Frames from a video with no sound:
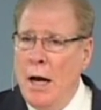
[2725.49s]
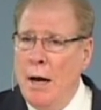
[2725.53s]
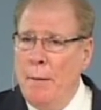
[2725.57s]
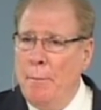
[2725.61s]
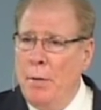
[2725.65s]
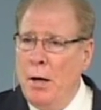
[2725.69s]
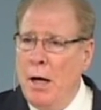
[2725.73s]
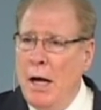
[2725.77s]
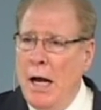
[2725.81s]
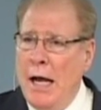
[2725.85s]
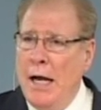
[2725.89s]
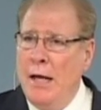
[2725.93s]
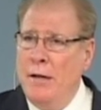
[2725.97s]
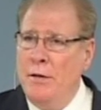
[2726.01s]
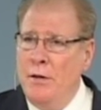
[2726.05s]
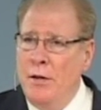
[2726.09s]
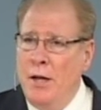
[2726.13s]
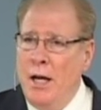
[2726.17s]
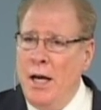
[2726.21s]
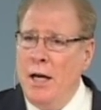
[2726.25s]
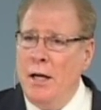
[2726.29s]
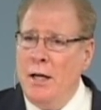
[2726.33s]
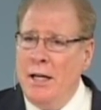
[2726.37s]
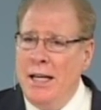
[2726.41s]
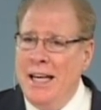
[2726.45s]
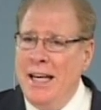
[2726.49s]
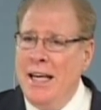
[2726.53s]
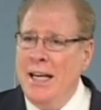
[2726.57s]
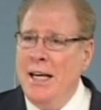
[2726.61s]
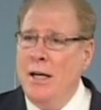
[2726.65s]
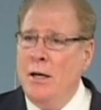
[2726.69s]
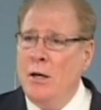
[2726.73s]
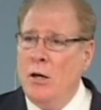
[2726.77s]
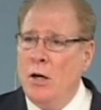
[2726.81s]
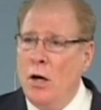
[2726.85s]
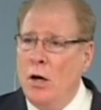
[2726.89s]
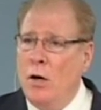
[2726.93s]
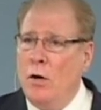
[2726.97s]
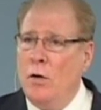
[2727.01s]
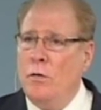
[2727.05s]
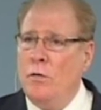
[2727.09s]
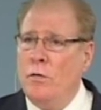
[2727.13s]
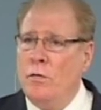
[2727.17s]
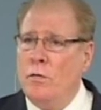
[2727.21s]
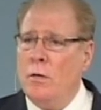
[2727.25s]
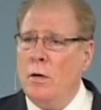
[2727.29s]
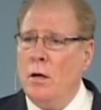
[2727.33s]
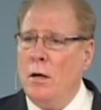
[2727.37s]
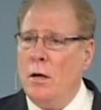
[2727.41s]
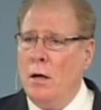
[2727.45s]
But, and then he
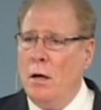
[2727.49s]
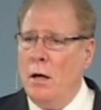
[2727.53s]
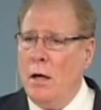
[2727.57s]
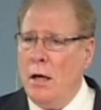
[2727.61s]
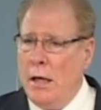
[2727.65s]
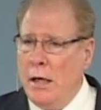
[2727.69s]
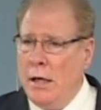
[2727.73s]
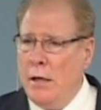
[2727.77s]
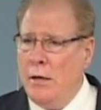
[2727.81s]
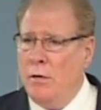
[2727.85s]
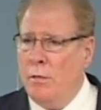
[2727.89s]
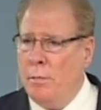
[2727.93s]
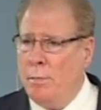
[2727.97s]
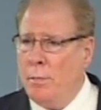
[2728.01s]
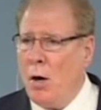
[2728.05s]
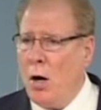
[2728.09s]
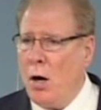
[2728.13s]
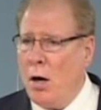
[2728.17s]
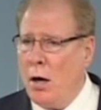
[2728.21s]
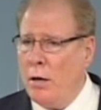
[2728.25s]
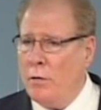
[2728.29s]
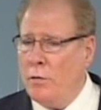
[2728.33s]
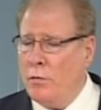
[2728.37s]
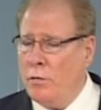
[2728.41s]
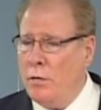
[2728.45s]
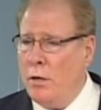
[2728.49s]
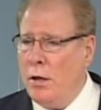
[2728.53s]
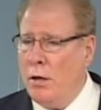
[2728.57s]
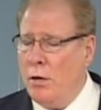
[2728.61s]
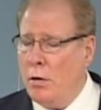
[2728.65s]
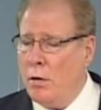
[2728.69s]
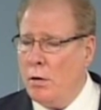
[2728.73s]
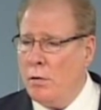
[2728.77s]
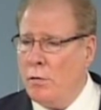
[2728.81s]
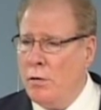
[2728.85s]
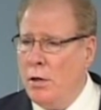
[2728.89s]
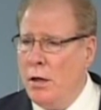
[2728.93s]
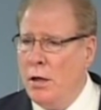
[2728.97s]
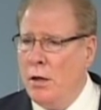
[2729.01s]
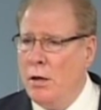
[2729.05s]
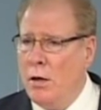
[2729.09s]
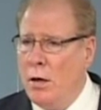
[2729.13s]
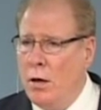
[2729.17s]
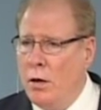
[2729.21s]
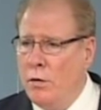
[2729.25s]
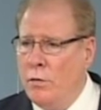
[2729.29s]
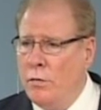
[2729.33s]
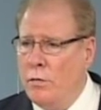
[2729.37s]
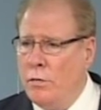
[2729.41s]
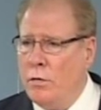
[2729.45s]
goes, he departs the earth. He
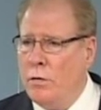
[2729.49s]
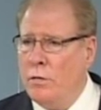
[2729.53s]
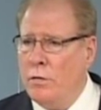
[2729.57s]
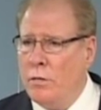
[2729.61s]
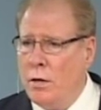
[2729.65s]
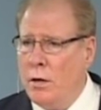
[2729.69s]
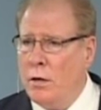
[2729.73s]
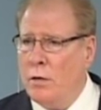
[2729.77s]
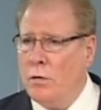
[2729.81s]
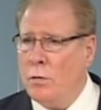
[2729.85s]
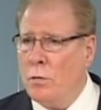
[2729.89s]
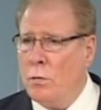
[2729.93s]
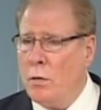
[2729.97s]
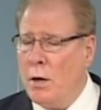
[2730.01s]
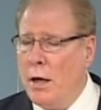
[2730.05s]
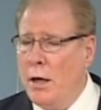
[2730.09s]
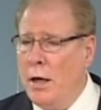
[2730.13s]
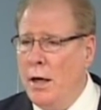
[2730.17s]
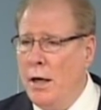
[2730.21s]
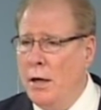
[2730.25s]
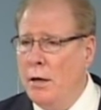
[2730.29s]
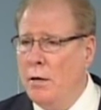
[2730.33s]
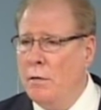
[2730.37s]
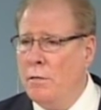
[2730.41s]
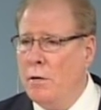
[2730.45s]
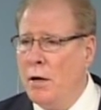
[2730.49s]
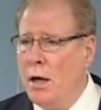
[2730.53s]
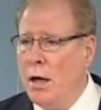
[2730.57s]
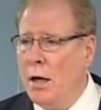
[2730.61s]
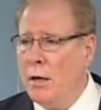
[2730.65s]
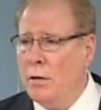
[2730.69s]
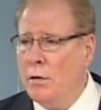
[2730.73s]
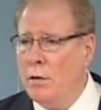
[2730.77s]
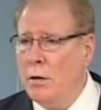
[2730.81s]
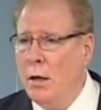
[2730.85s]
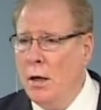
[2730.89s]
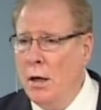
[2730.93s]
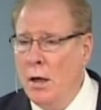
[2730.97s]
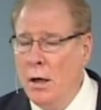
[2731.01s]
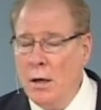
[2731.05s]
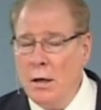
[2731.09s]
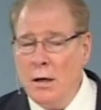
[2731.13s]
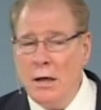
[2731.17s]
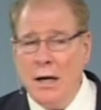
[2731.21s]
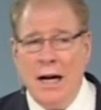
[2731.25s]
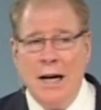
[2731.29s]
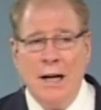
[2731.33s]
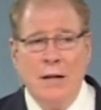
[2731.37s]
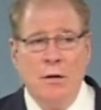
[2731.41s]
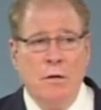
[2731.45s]
goes to sit at the right hand of God,
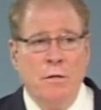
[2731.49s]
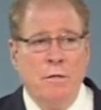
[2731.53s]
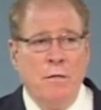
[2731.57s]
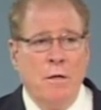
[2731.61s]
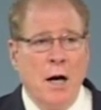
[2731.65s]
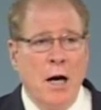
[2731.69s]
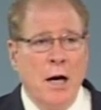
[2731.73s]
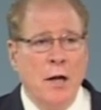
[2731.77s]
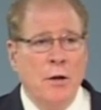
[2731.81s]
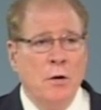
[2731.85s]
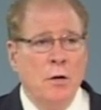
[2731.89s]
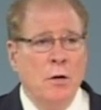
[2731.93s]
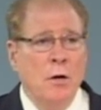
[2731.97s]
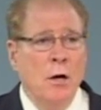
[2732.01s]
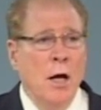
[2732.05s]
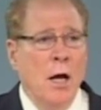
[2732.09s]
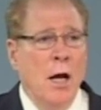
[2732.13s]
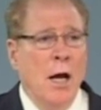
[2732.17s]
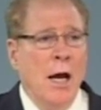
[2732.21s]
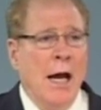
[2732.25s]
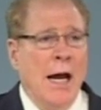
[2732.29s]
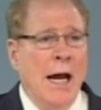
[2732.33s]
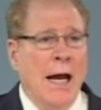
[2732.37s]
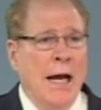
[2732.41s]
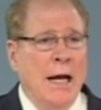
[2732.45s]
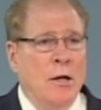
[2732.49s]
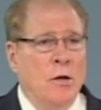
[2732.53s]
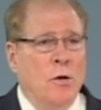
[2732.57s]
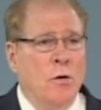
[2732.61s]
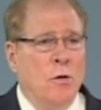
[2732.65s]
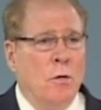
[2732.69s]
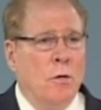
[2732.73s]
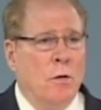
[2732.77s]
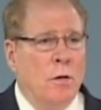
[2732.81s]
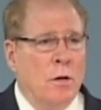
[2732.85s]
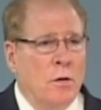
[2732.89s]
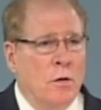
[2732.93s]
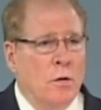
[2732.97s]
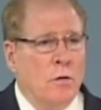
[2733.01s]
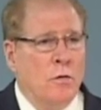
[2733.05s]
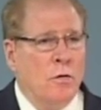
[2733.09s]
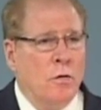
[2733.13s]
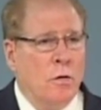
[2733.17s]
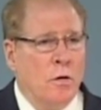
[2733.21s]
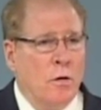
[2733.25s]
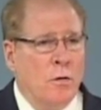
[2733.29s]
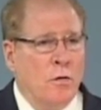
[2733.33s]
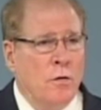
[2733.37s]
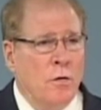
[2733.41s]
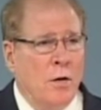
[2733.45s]
God the Father. And during the
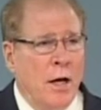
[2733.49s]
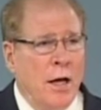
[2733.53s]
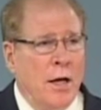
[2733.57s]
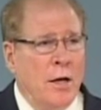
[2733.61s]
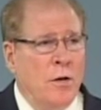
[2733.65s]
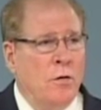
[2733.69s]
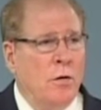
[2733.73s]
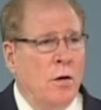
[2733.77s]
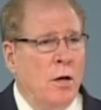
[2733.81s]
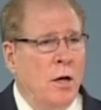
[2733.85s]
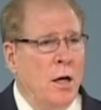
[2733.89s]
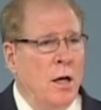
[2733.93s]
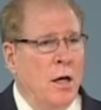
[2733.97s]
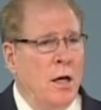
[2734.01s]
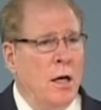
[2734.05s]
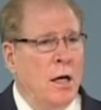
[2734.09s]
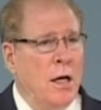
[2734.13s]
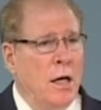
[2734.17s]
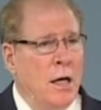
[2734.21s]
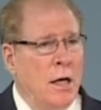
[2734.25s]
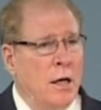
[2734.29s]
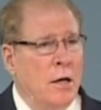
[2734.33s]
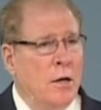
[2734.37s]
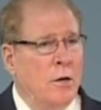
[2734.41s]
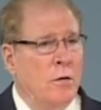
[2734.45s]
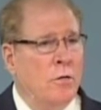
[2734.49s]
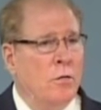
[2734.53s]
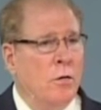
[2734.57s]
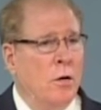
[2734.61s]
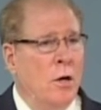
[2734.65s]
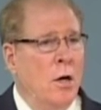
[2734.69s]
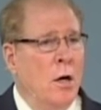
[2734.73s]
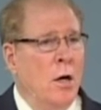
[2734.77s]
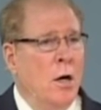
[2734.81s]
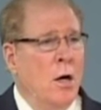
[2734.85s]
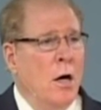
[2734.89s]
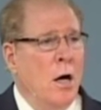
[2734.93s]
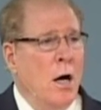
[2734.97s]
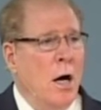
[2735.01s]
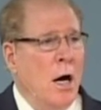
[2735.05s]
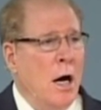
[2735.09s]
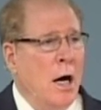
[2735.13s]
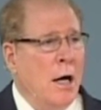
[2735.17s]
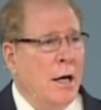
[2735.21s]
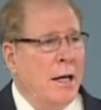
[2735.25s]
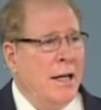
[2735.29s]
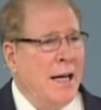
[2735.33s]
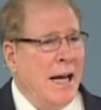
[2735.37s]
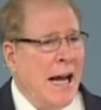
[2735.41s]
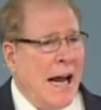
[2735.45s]
church age, he is uh,
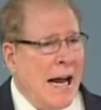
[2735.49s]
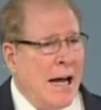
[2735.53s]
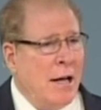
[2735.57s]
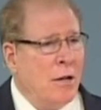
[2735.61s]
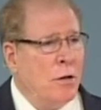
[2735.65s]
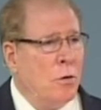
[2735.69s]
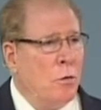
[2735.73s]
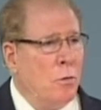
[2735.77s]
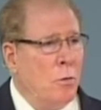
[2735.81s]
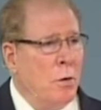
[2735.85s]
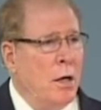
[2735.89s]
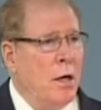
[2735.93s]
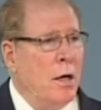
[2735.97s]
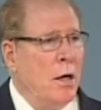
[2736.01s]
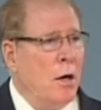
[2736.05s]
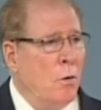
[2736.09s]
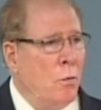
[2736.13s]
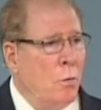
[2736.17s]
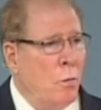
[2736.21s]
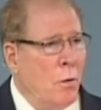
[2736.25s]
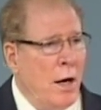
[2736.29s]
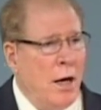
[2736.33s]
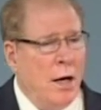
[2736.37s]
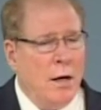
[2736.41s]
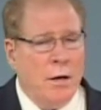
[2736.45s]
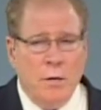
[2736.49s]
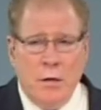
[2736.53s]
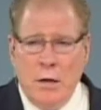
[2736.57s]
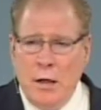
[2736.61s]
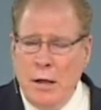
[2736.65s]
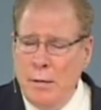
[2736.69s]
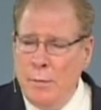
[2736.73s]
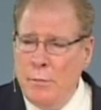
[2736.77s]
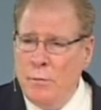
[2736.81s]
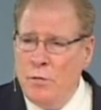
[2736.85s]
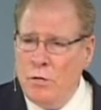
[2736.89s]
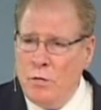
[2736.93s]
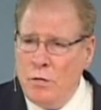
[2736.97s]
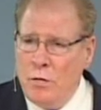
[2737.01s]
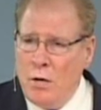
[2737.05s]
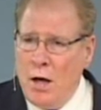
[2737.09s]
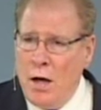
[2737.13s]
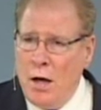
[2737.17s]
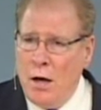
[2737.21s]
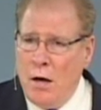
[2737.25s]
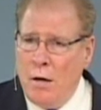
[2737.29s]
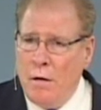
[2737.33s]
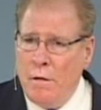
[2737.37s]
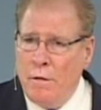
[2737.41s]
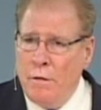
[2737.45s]
gathering around
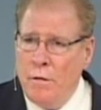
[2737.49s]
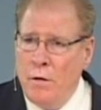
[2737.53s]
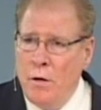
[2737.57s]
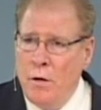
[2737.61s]
himself